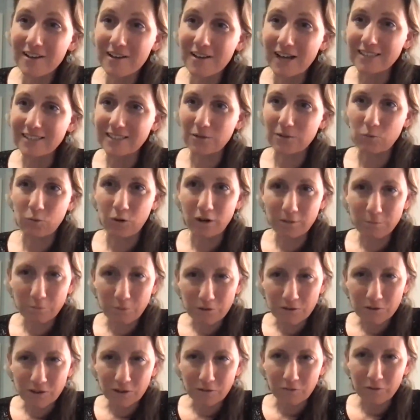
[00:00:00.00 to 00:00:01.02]
I did one
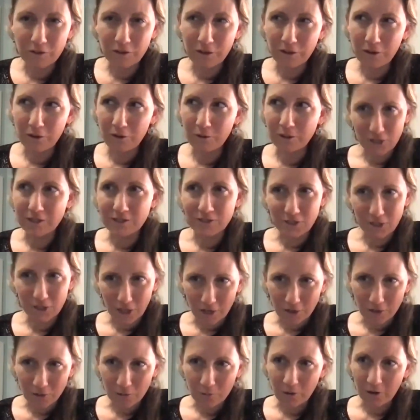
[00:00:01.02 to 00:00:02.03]
music video in
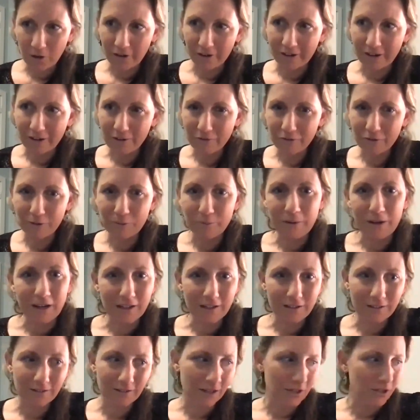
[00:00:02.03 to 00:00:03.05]
January for
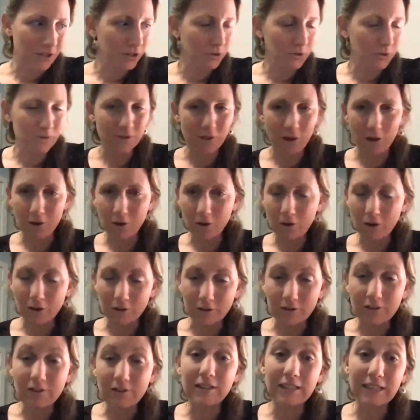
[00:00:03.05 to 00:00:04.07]
a new song
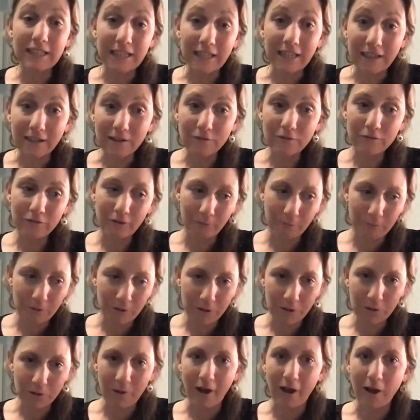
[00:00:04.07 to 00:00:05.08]
called Clean from the
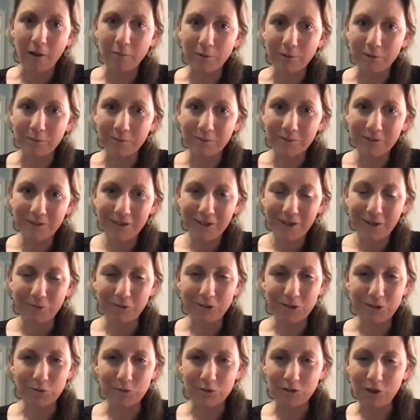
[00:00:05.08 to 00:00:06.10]
new album,
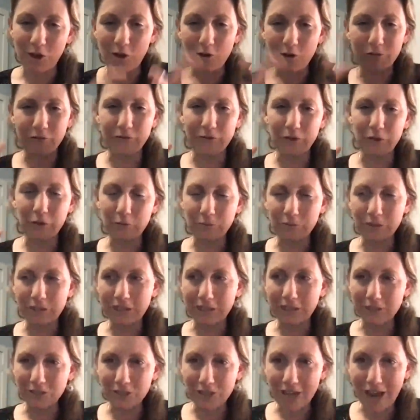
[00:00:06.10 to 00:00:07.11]
which was all filmed
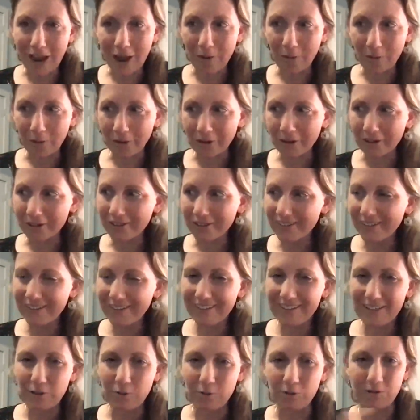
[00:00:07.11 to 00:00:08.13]
in a shower
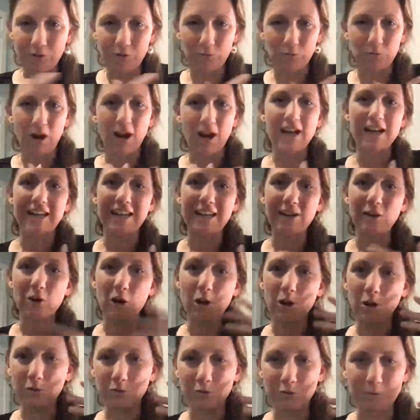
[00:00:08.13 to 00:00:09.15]
with writing
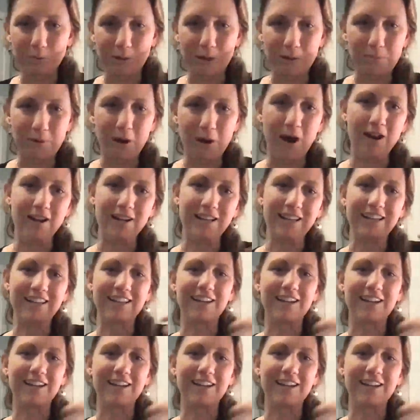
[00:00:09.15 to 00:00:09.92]
all over my body,